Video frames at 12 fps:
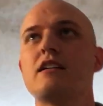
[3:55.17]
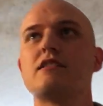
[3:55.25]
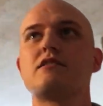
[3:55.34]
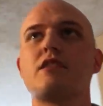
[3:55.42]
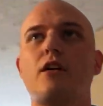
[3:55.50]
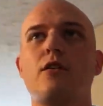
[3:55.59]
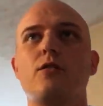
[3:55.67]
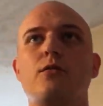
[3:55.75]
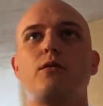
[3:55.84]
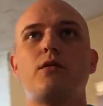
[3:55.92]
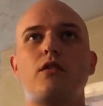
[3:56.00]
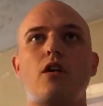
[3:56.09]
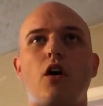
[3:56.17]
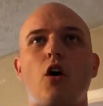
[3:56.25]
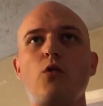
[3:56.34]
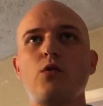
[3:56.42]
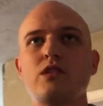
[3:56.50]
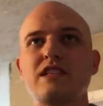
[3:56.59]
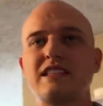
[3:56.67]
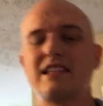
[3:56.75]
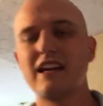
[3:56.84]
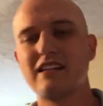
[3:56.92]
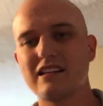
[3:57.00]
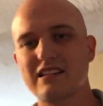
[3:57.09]
So always
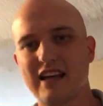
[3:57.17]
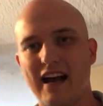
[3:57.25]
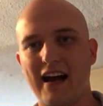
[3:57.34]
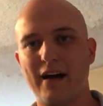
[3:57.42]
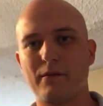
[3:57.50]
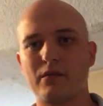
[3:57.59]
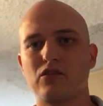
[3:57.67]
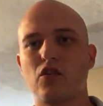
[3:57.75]
take the time.